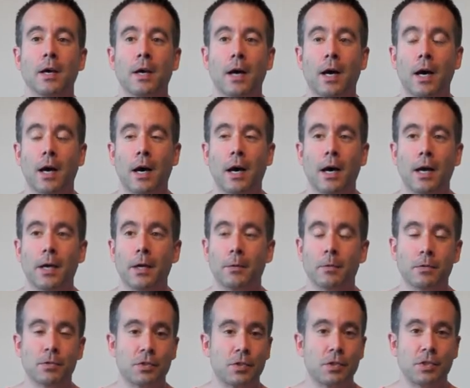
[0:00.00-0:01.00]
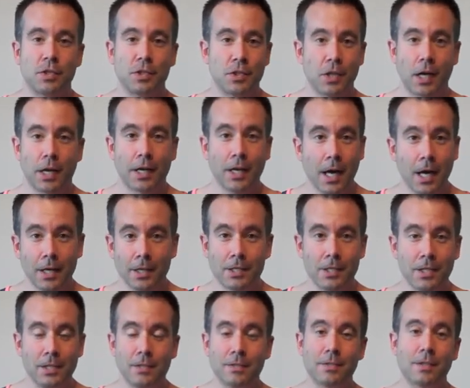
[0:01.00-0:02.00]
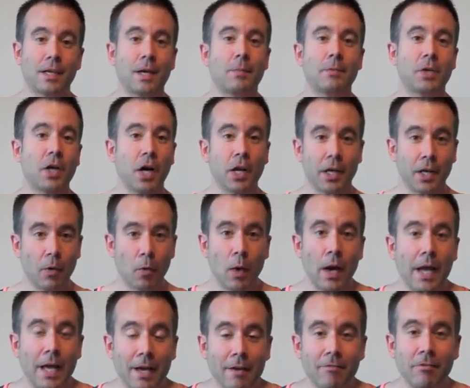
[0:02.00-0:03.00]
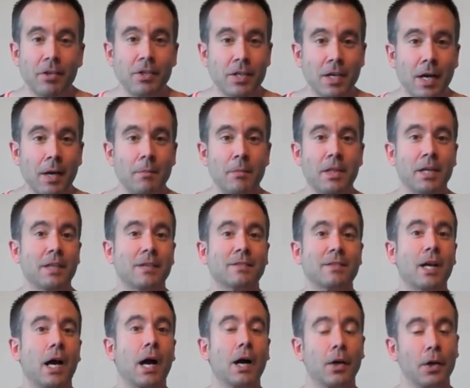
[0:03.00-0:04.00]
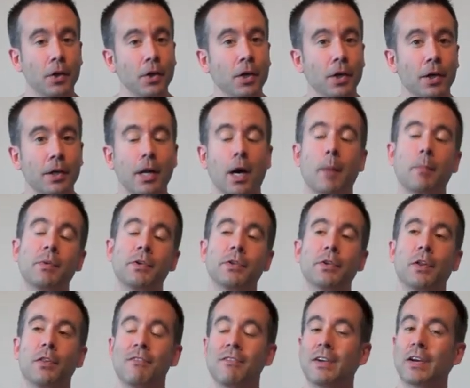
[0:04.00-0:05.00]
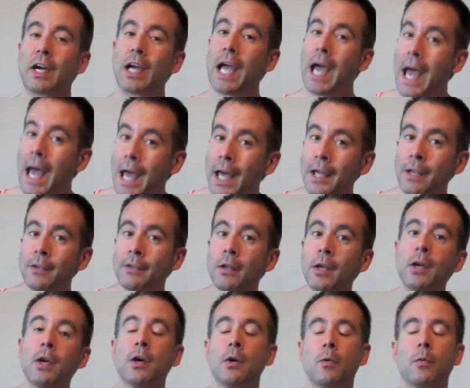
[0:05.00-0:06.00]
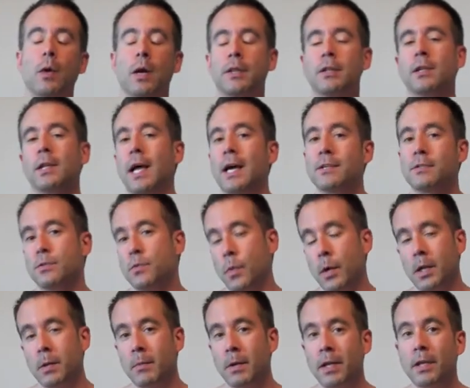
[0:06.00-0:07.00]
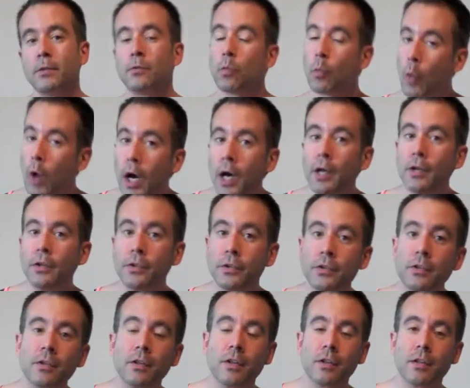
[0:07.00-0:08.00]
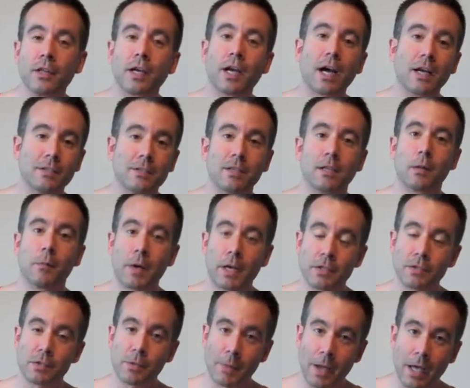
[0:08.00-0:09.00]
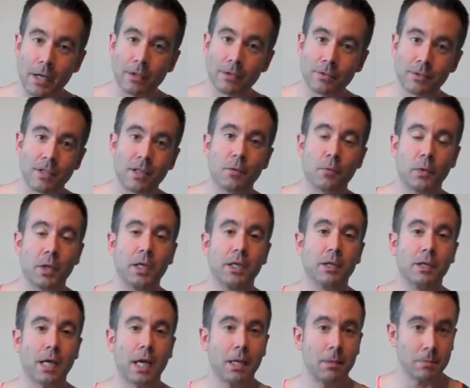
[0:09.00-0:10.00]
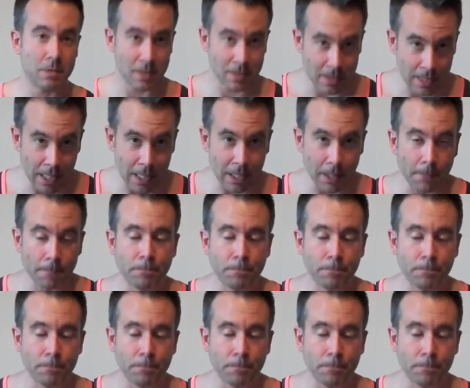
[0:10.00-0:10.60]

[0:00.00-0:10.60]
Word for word: uh, it was just a giant cock tease and kept cutting away every time things got good up until the very end, when the last 20 minutes was the Godzilla monster battles that we came to see.